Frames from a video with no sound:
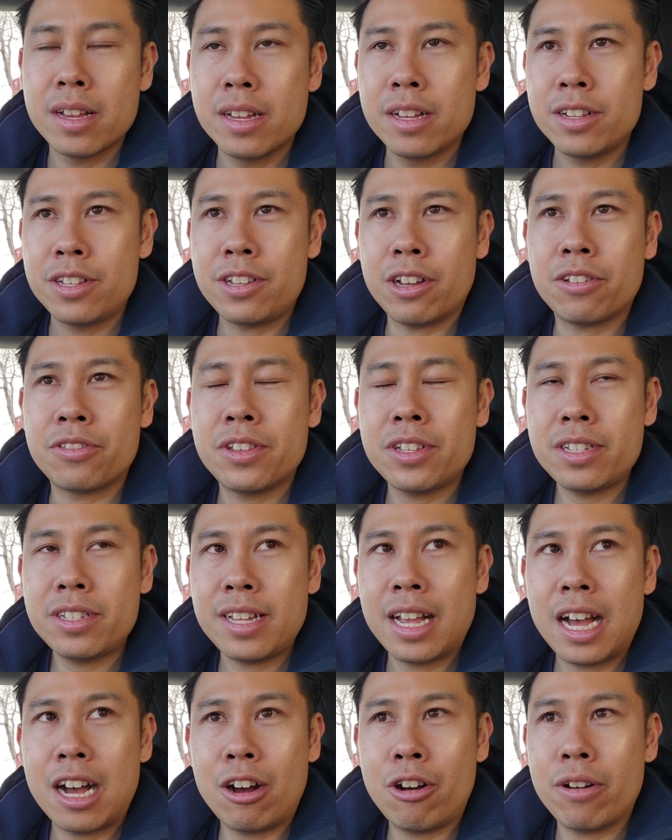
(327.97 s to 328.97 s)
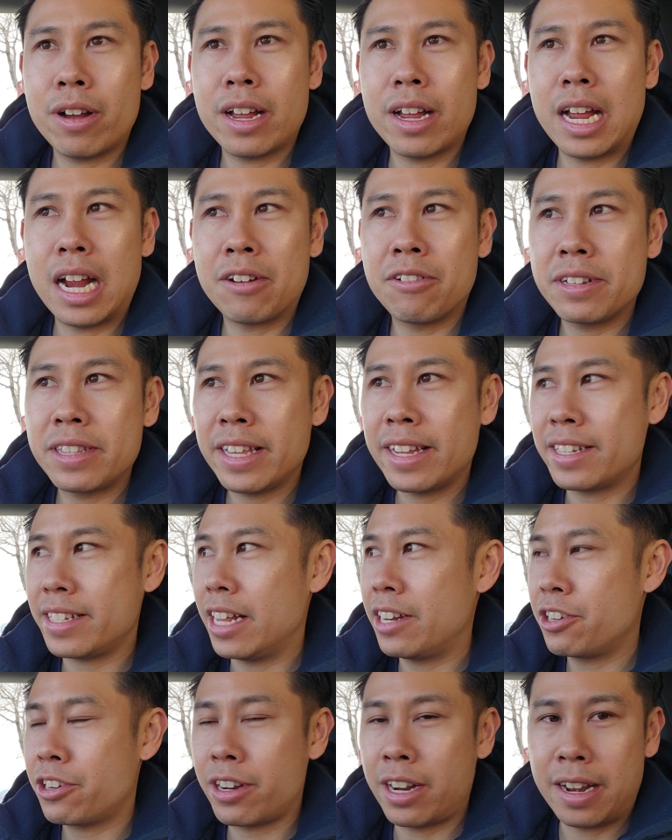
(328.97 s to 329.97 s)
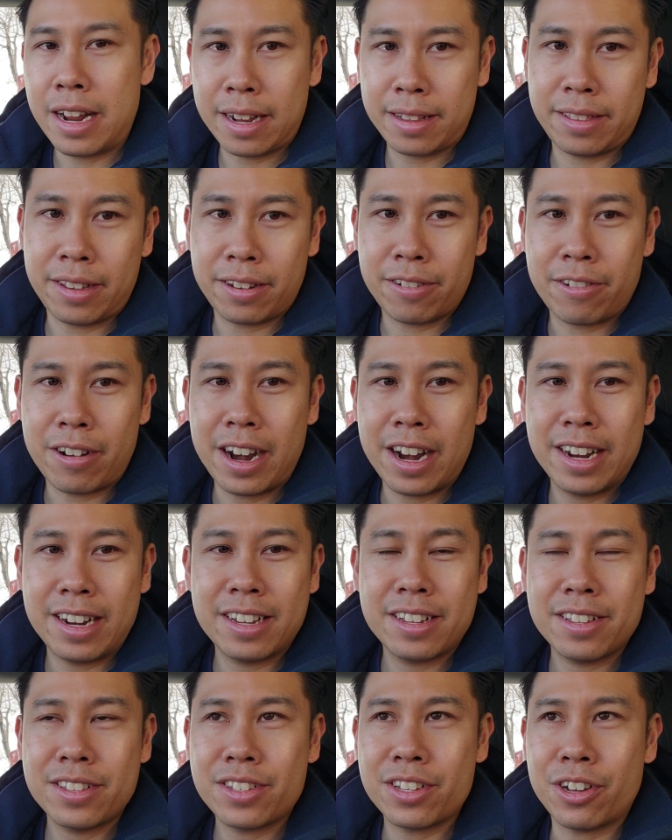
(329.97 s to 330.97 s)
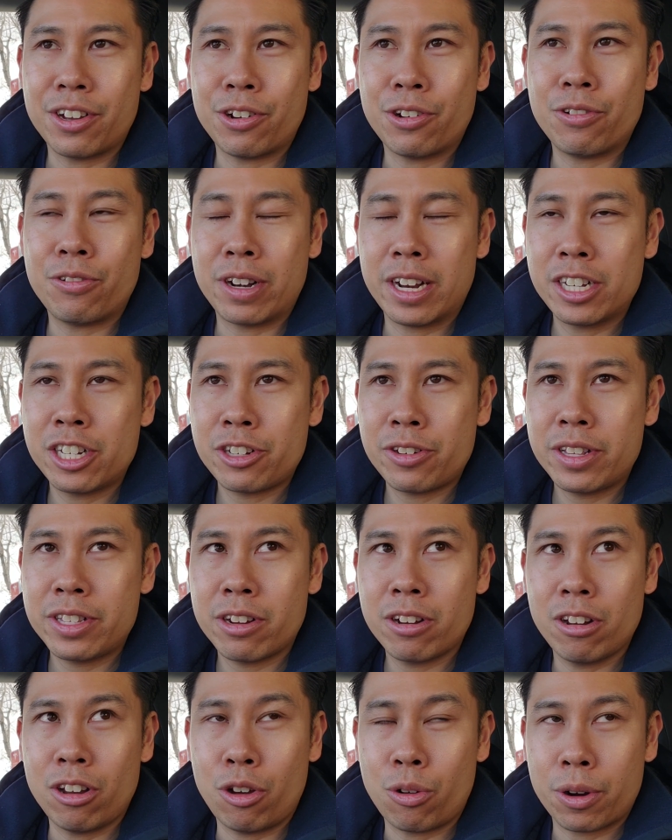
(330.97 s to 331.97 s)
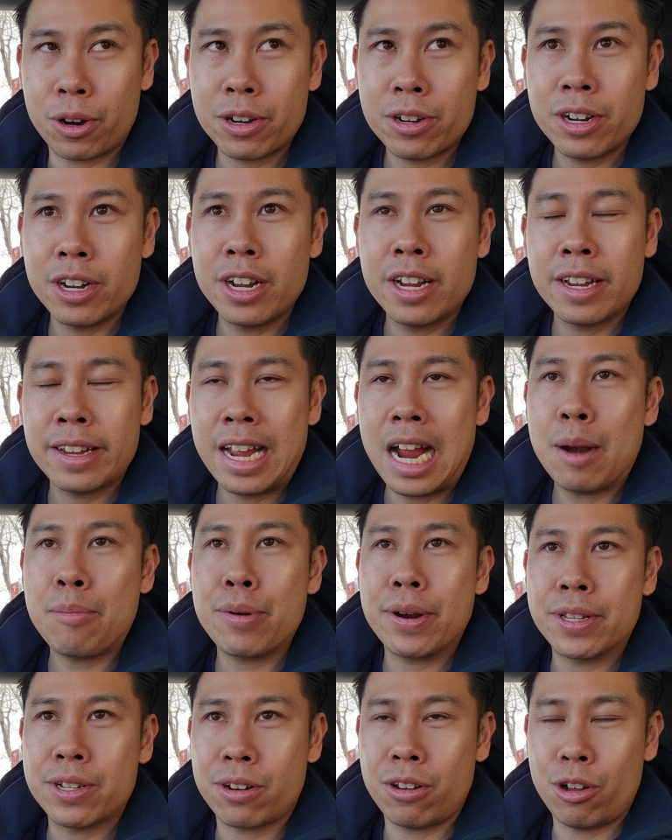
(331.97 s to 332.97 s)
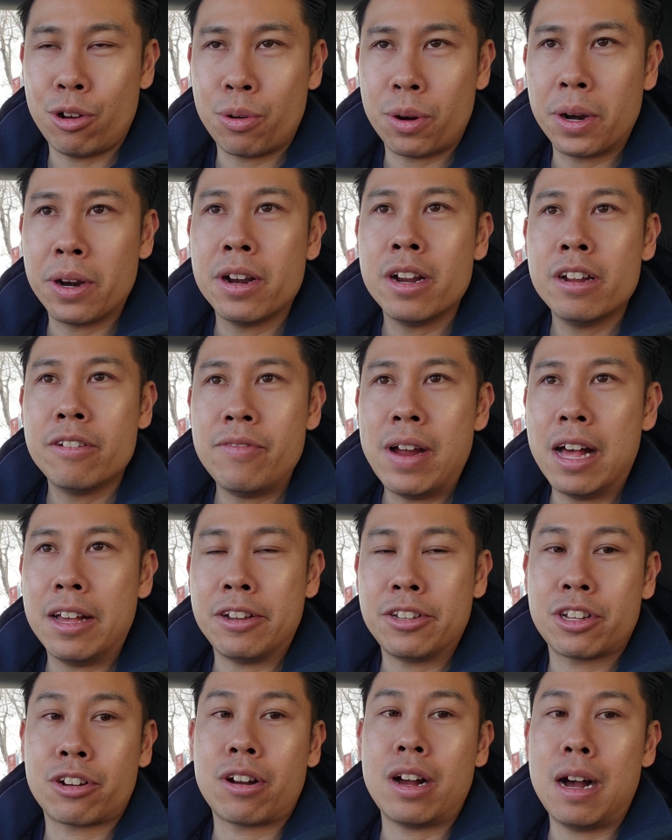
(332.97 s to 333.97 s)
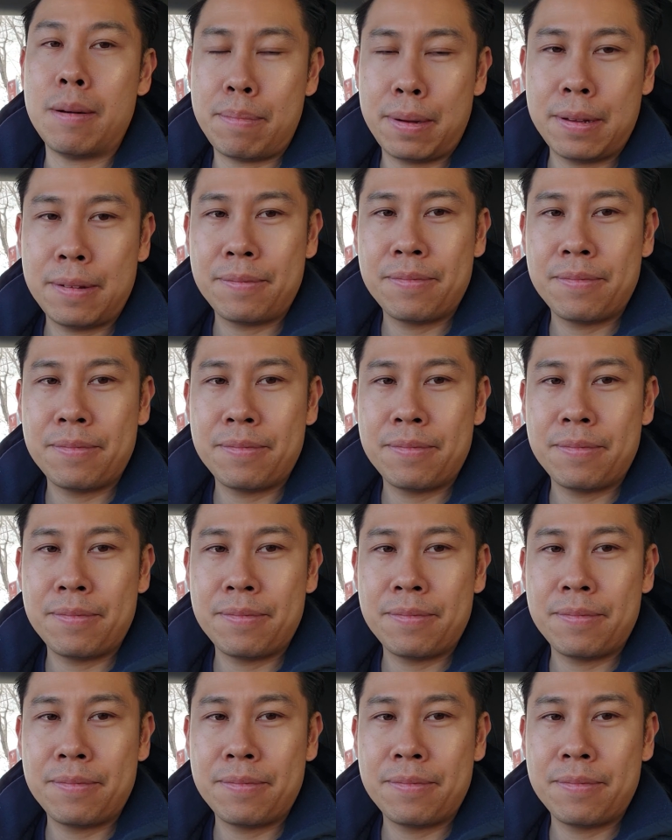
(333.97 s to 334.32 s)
So this is how everything is interconnected, right? So when interest rates are lower, cap rates are lower, values are up.